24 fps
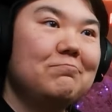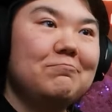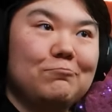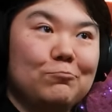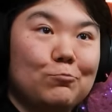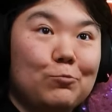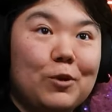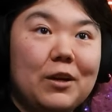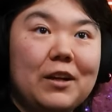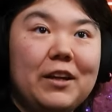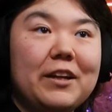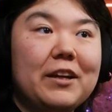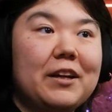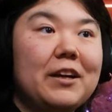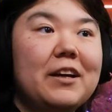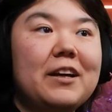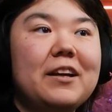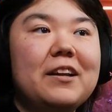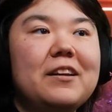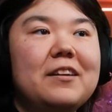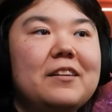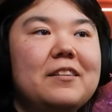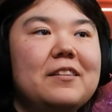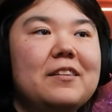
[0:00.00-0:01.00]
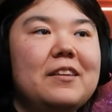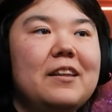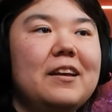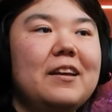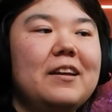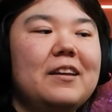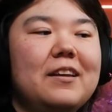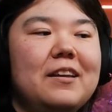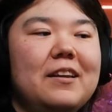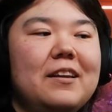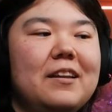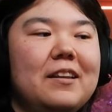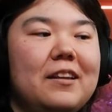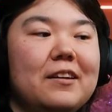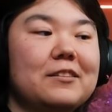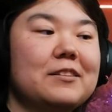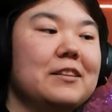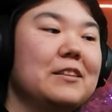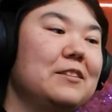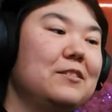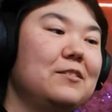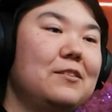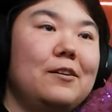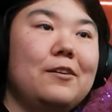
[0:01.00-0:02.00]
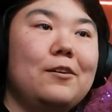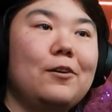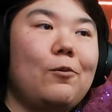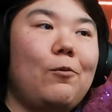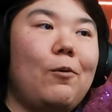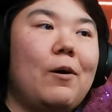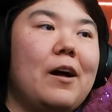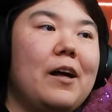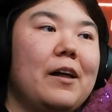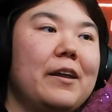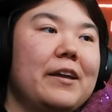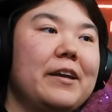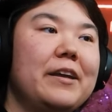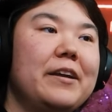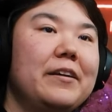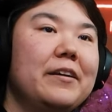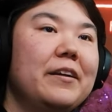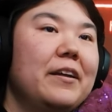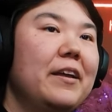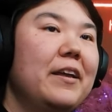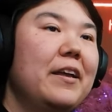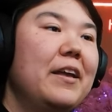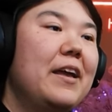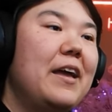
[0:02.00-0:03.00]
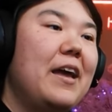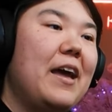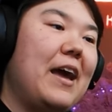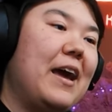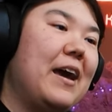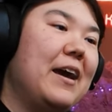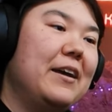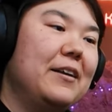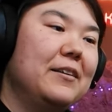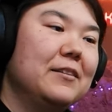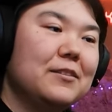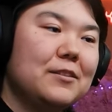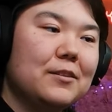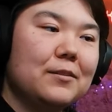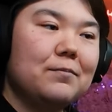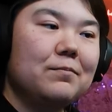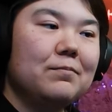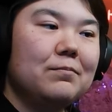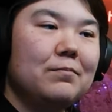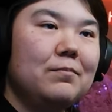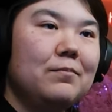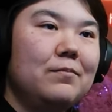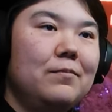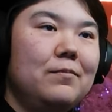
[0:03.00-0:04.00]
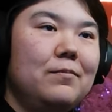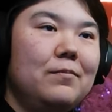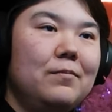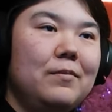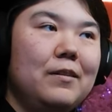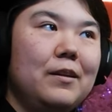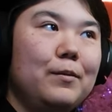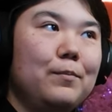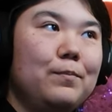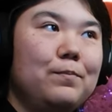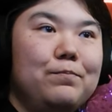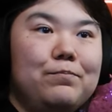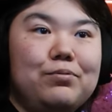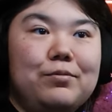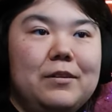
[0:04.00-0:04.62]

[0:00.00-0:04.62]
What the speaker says: really good. Looks as good a quality as the,